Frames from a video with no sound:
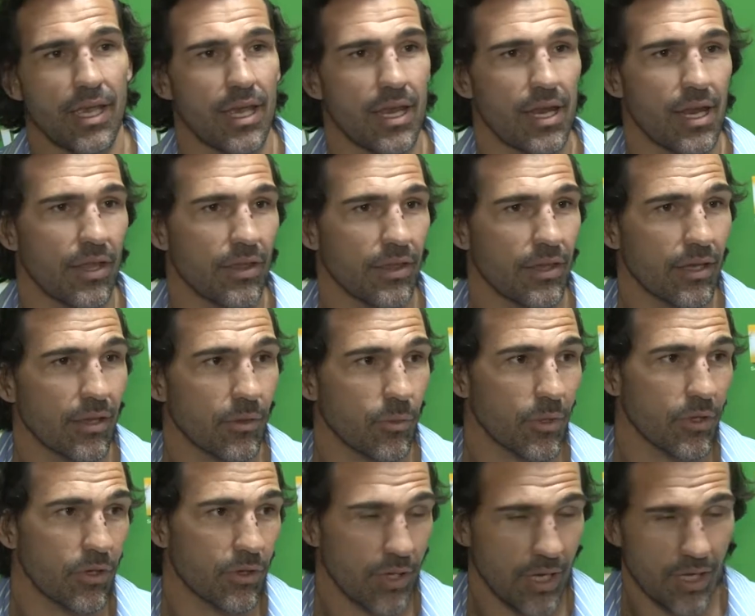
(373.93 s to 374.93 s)
And I think
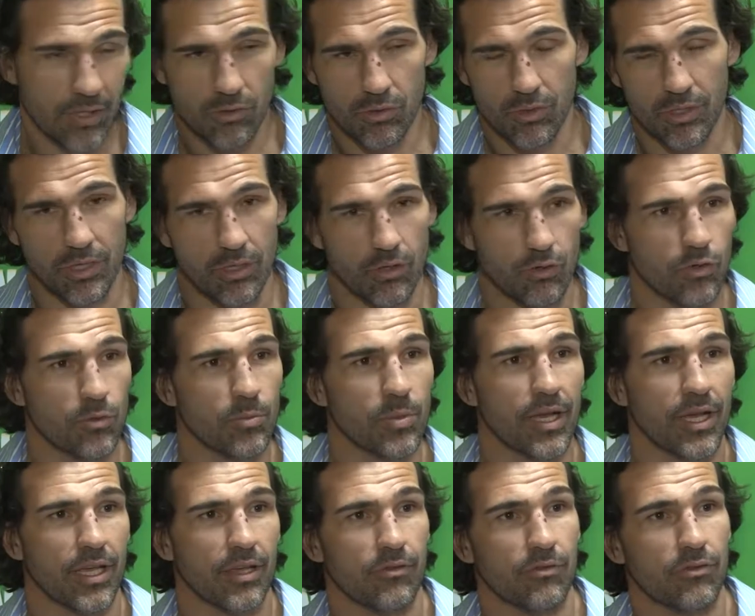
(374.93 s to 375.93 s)
when you get to a group
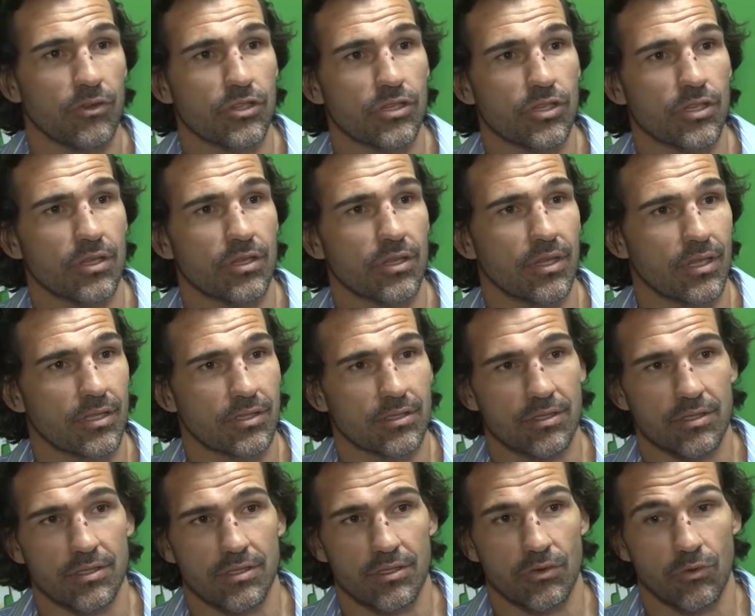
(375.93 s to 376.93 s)
like Efficient,
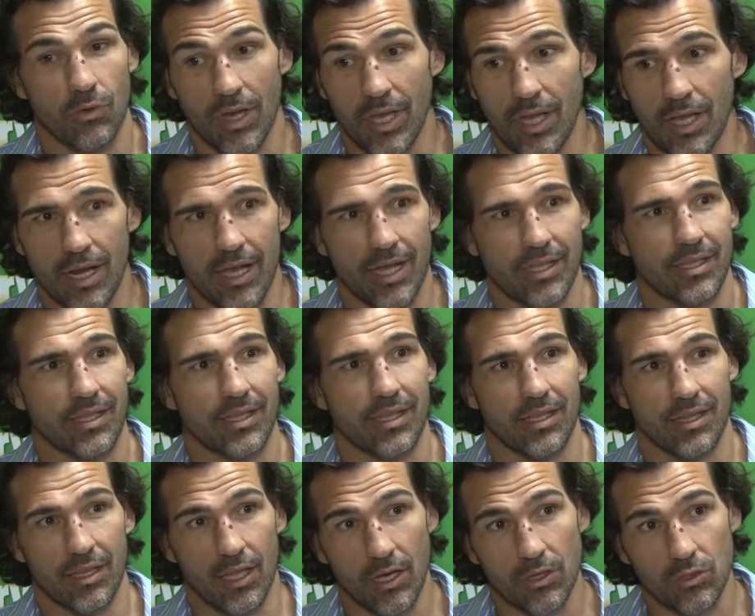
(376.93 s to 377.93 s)
that's regulated,
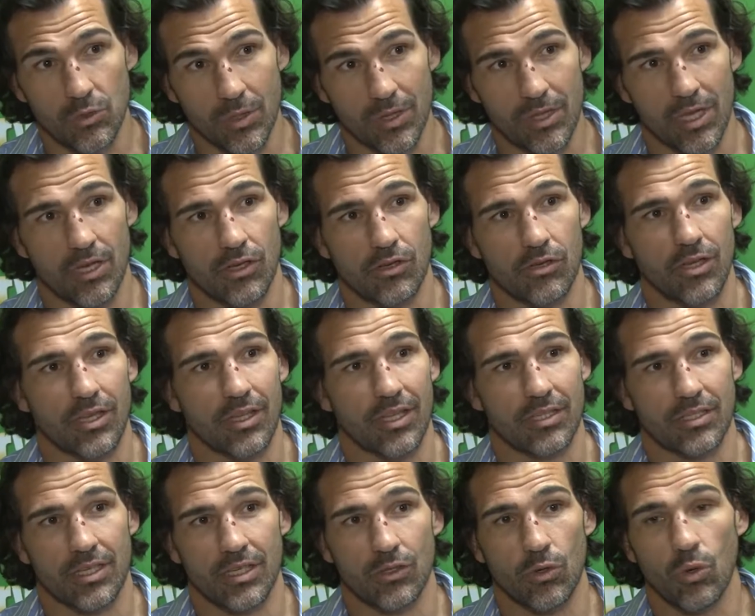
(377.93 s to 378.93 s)
that knows what they're doing,
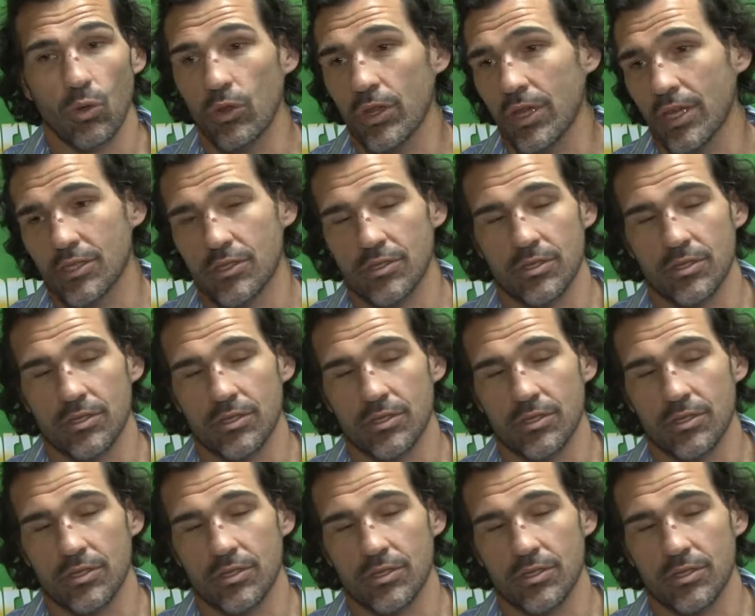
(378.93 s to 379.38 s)
that's got all the